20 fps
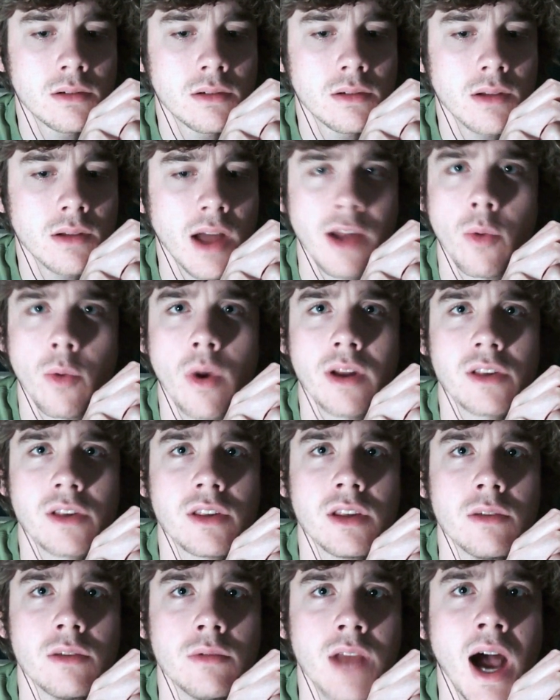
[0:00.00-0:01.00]
I don't want to
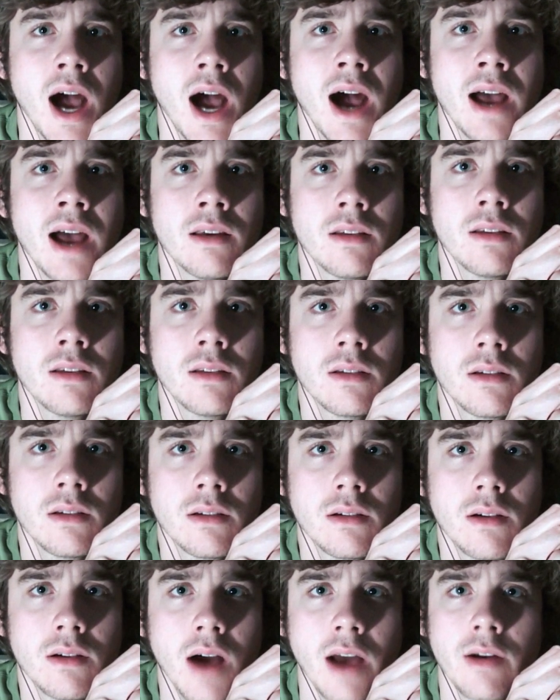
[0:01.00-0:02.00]
see you die.
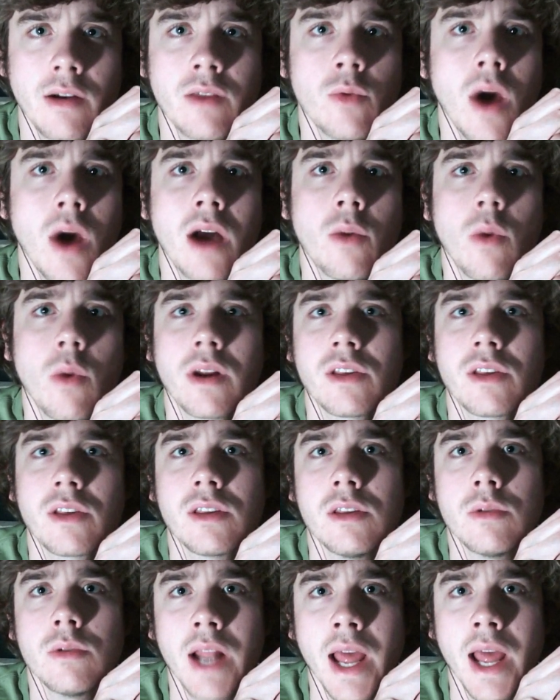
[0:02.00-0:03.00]
I don't want to see
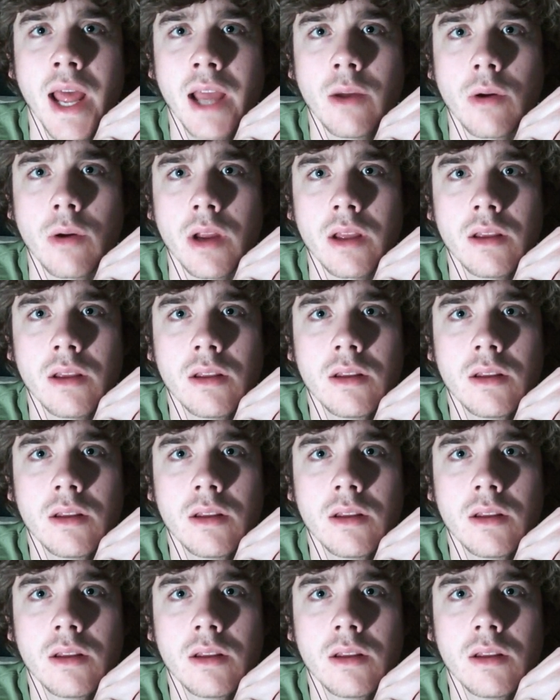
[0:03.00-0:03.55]
you get angry.